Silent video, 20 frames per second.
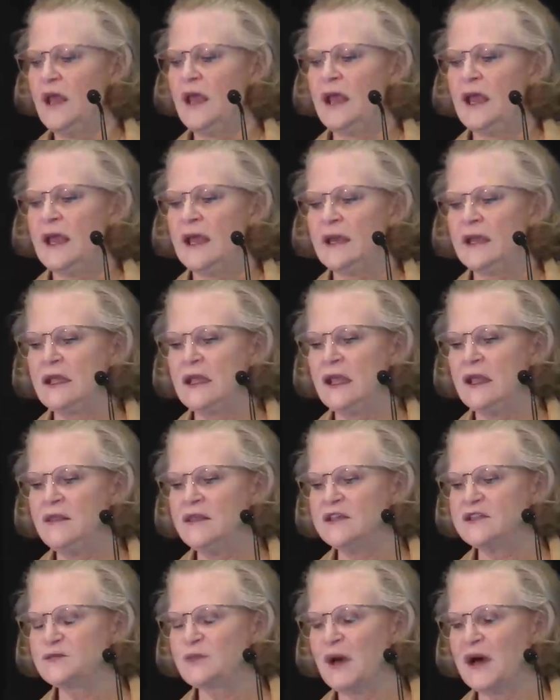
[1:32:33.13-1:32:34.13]
And again,
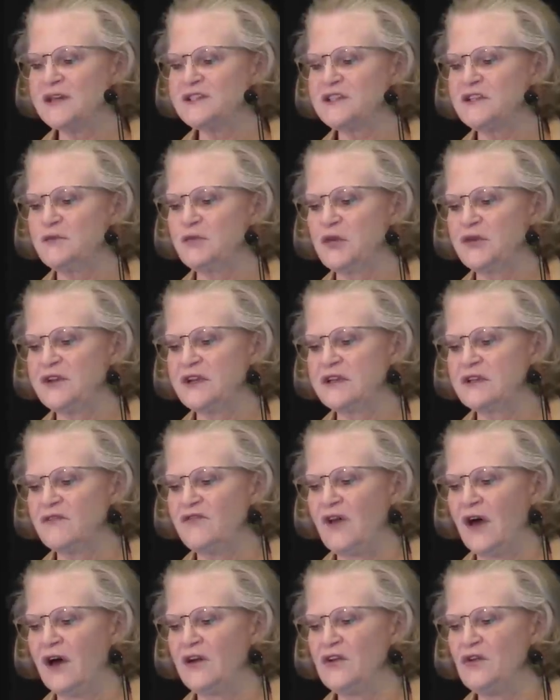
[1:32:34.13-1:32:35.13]
this positive predictive
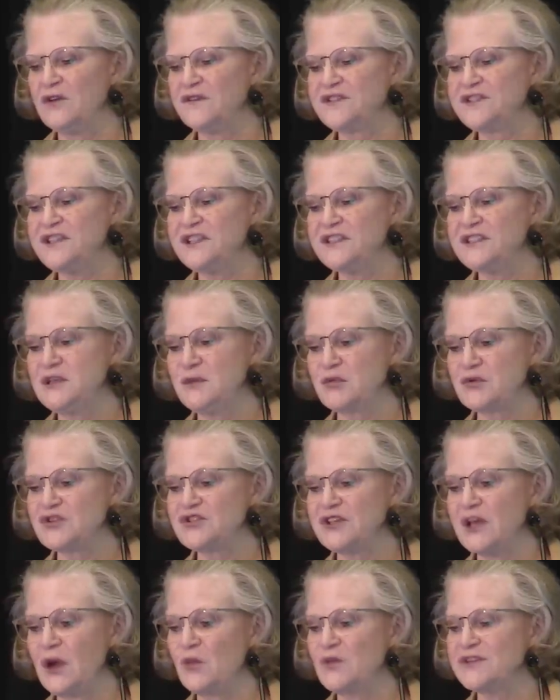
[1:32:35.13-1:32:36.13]
value of
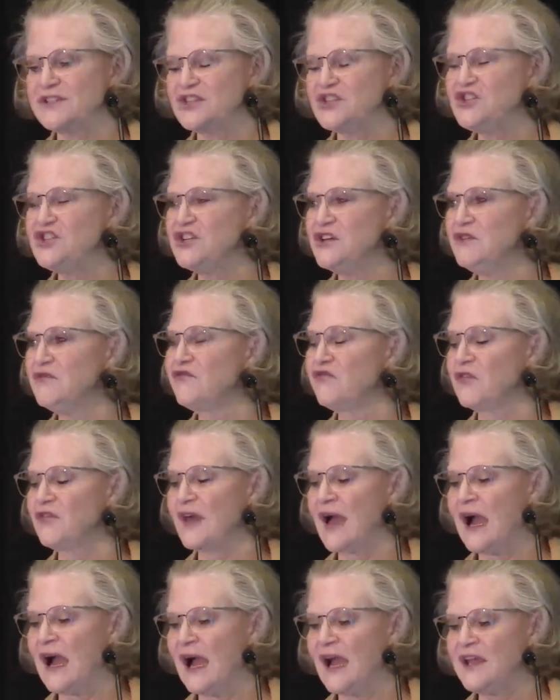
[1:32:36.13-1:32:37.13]
60% was achieved for the
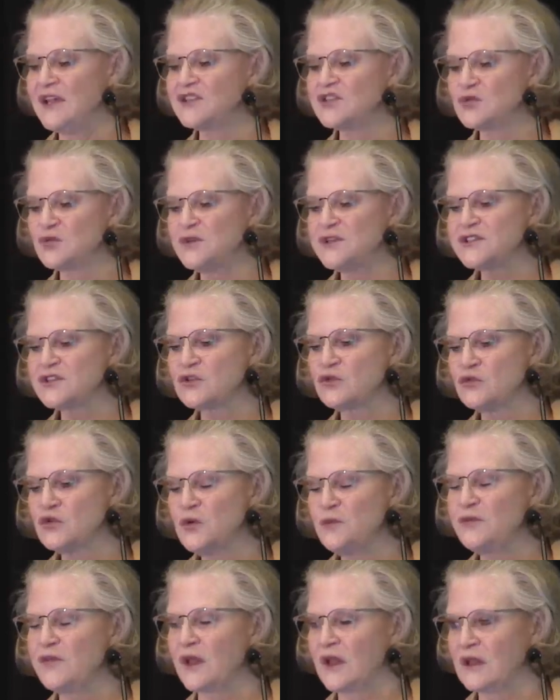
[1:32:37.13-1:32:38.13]
highest risk
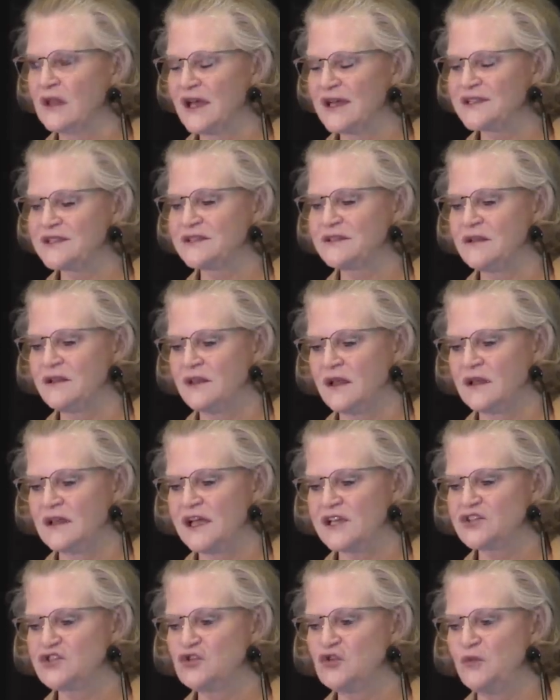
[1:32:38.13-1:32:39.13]
group, the class
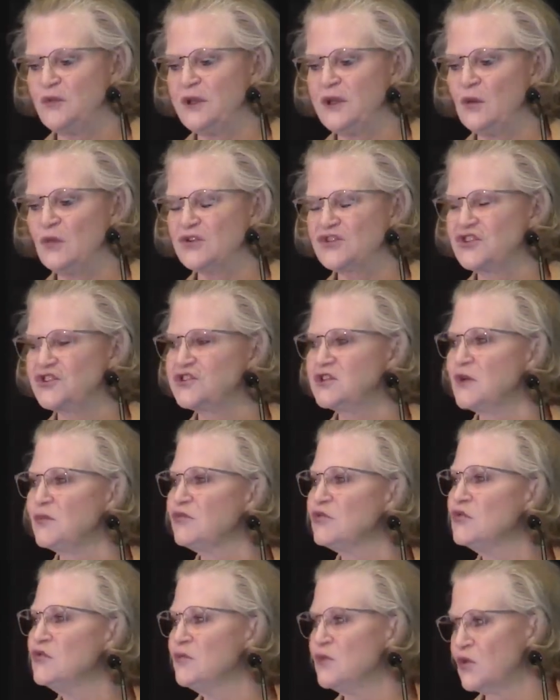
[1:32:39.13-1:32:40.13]
2B, which is an
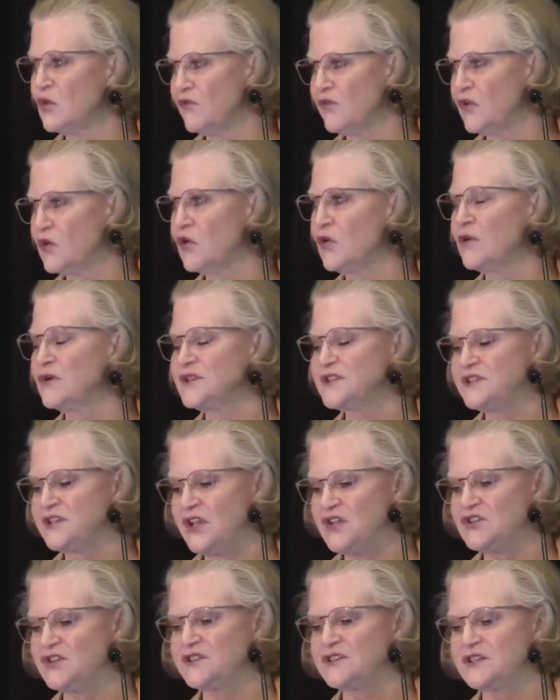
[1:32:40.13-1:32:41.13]
improvement over the current
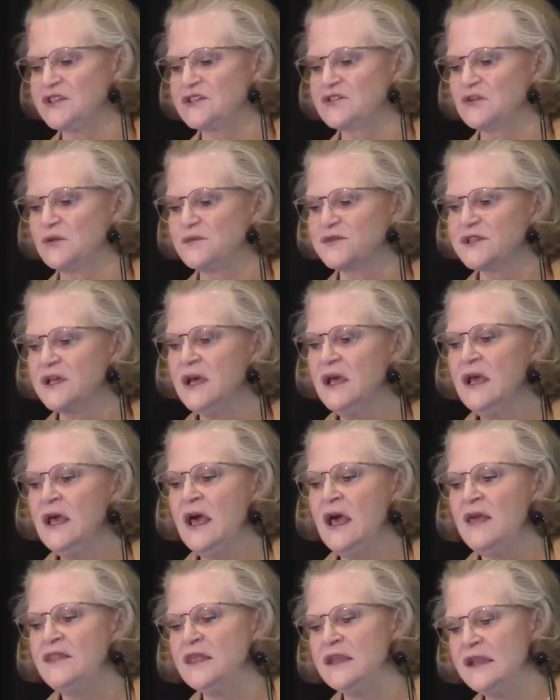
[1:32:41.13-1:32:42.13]
staging systems.
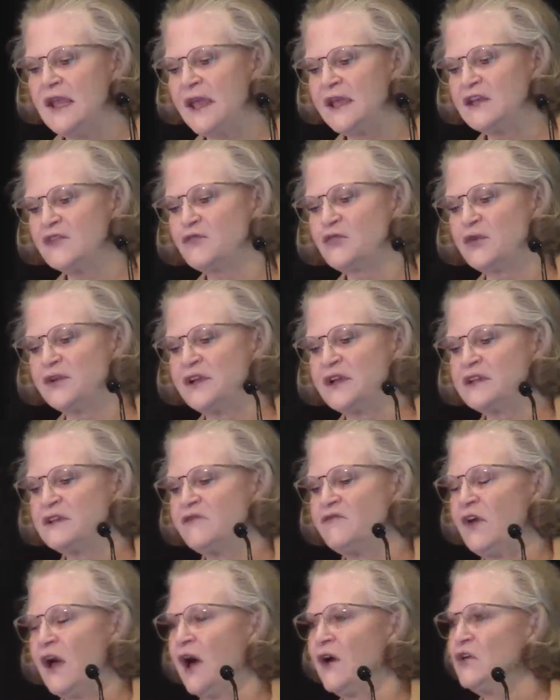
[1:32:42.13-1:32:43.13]
The negative
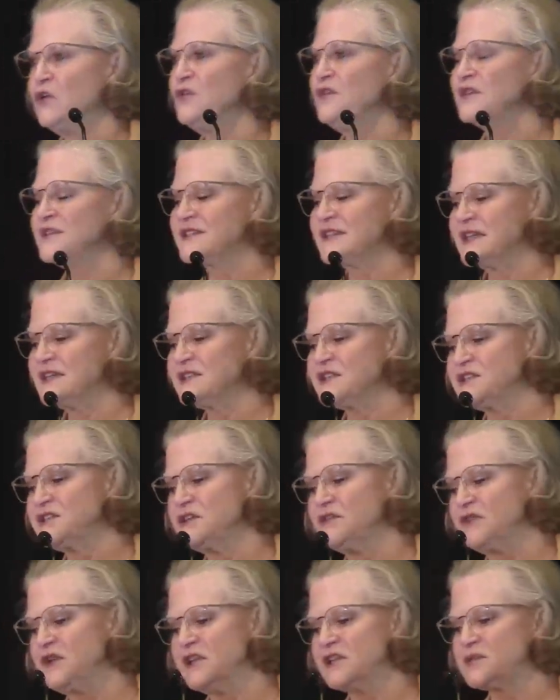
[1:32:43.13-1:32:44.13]
predictive value, the
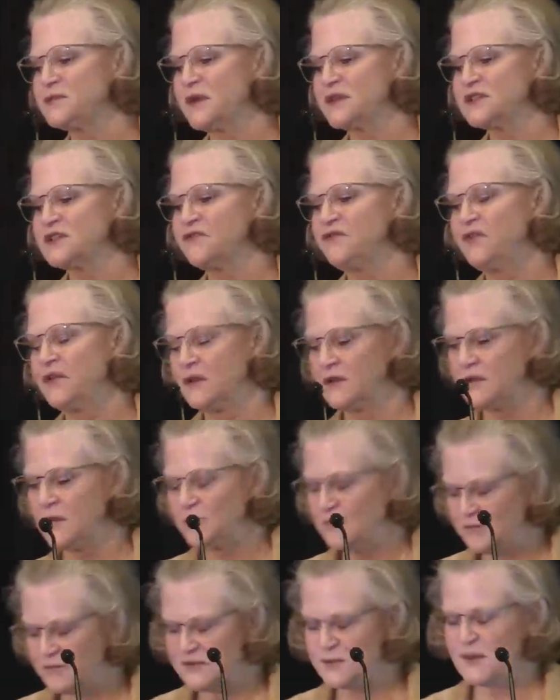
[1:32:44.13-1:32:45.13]
sensitivity and
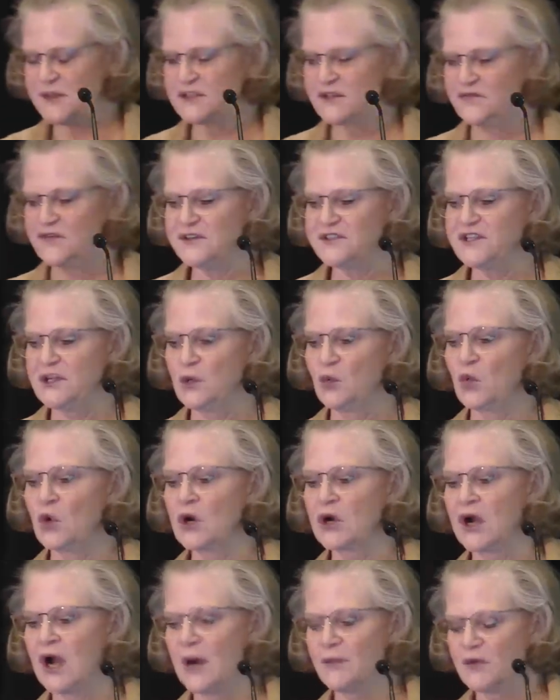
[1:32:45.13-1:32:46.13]
specificity were
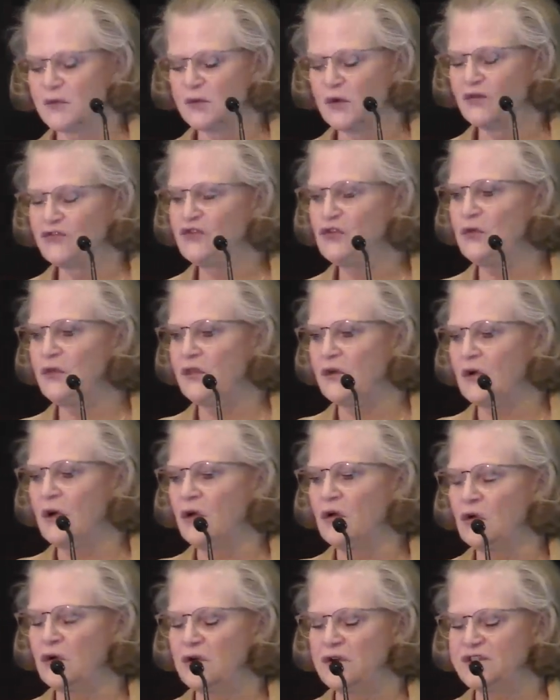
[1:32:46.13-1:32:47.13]
comparable to the
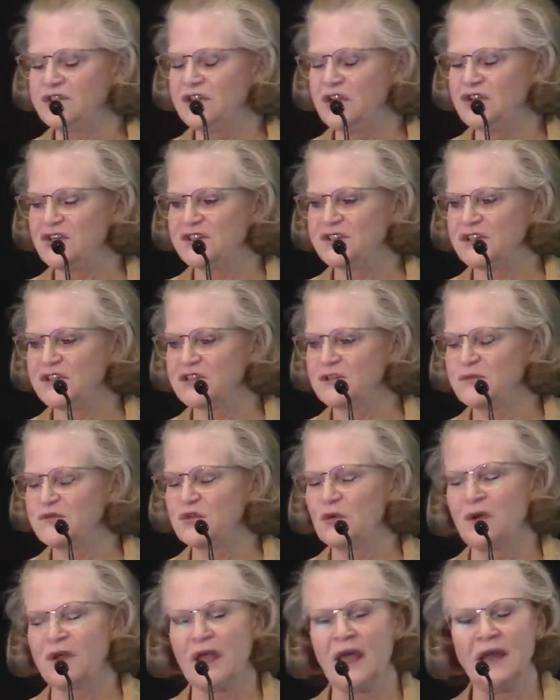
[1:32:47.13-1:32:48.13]
current staging system.
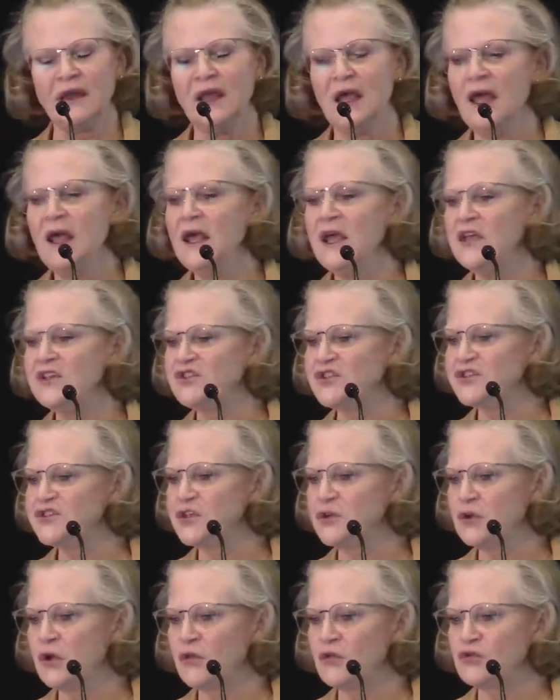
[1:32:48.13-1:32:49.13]
So again, it's just
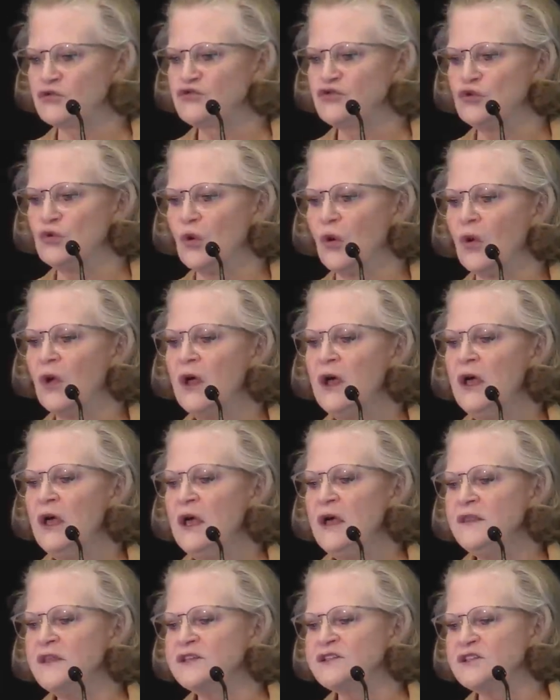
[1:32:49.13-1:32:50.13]
another tool.
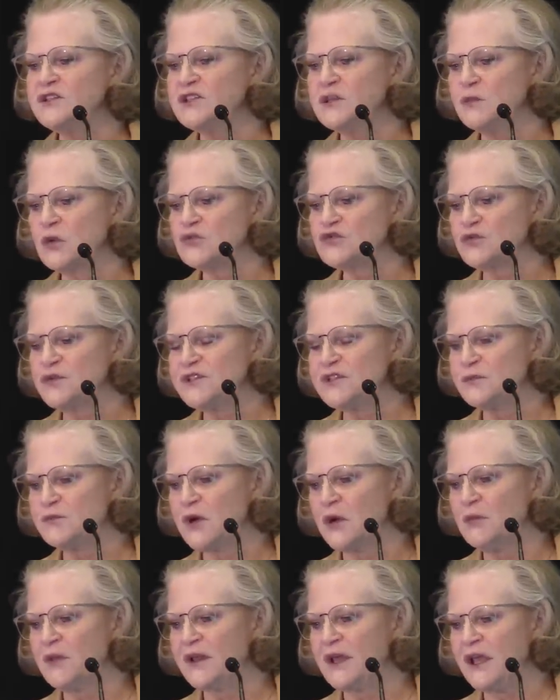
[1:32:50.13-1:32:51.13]
This is the most recent
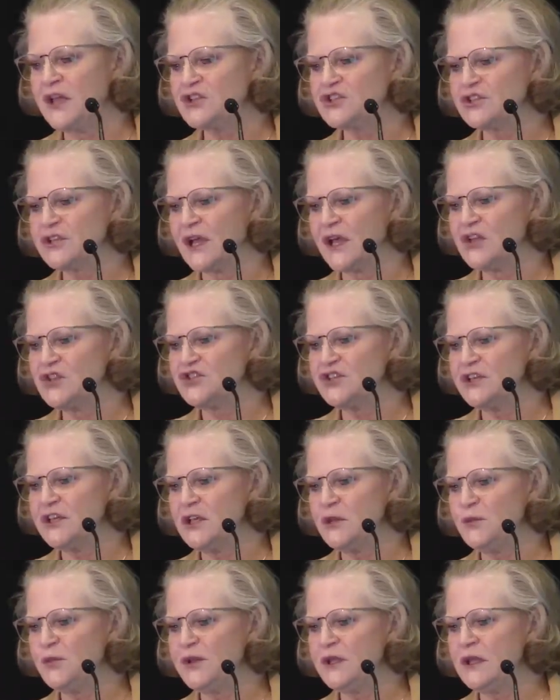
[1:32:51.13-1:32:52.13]
publication on
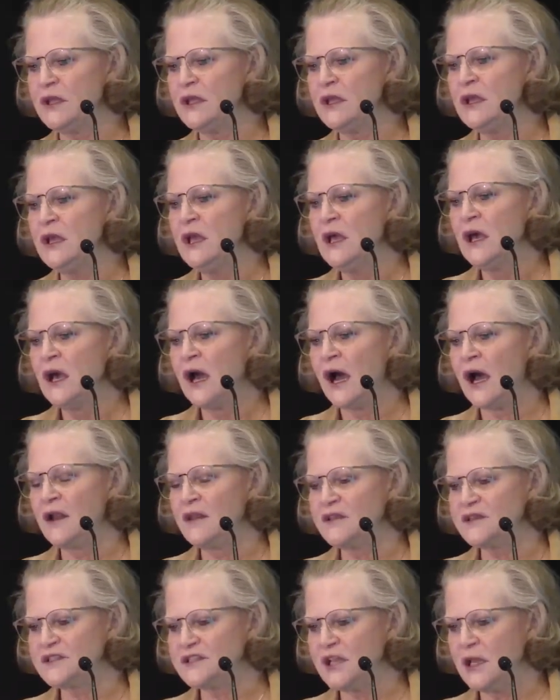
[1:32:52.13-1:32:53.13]
GEP out
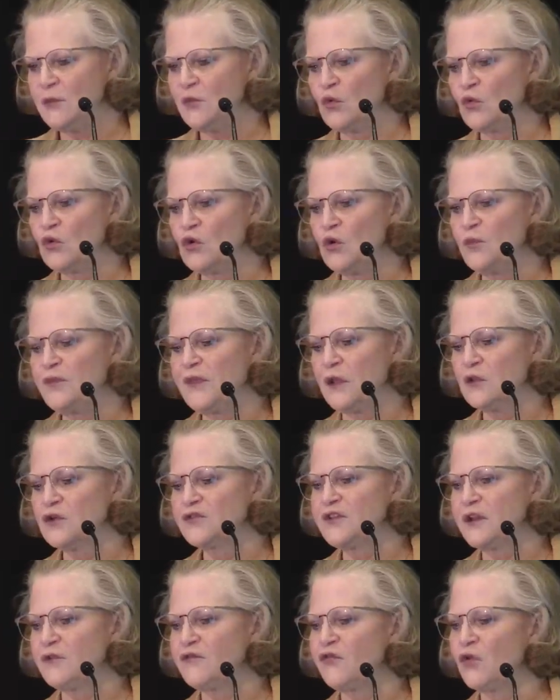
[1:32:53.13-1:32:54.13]
of the same group that
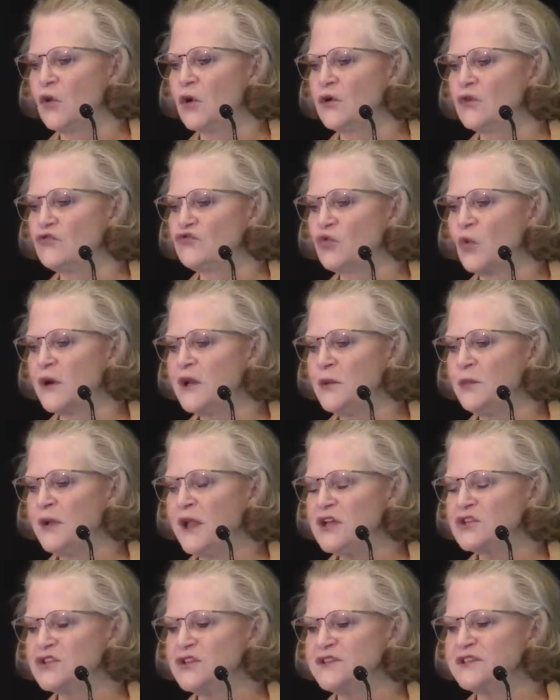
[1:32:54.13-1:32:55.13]
looked at 420
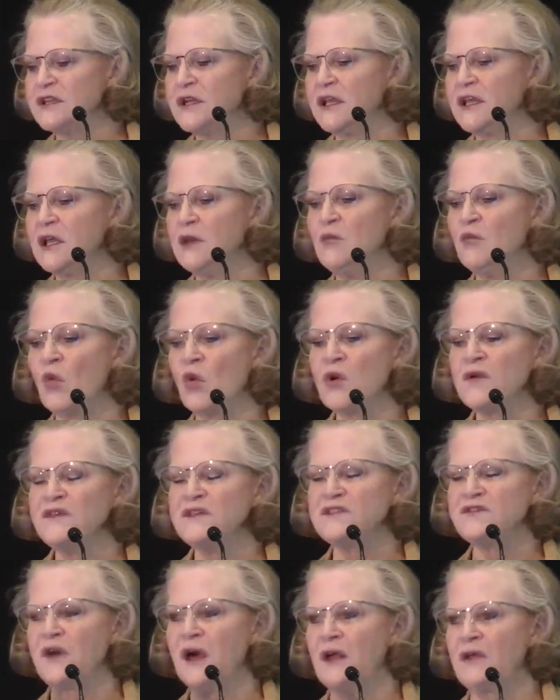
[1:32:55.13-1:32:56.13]
patients. And again, more of
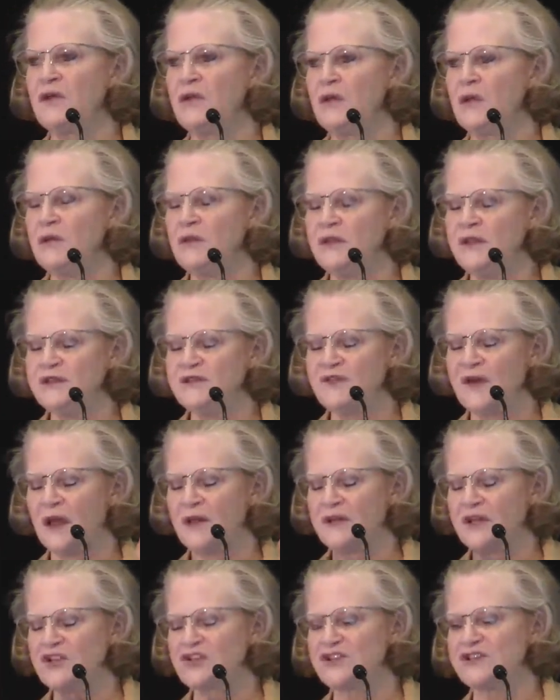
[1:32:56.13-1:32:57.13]
these
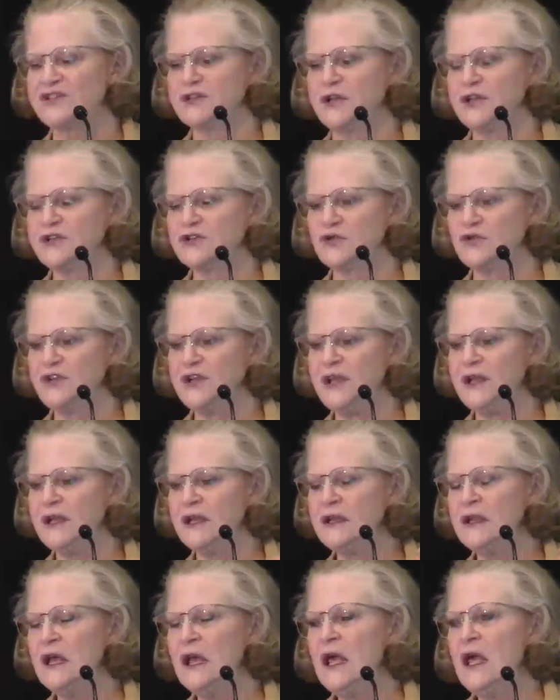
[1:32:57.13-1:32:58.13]
validation studies are
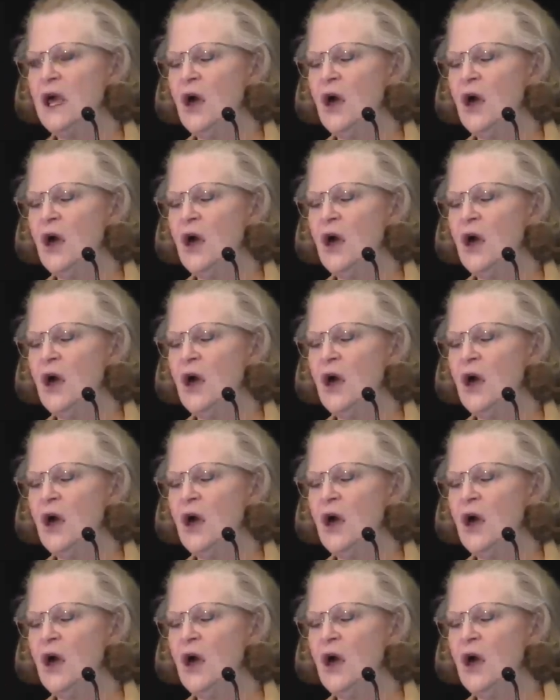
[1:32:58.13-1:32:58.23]
needed.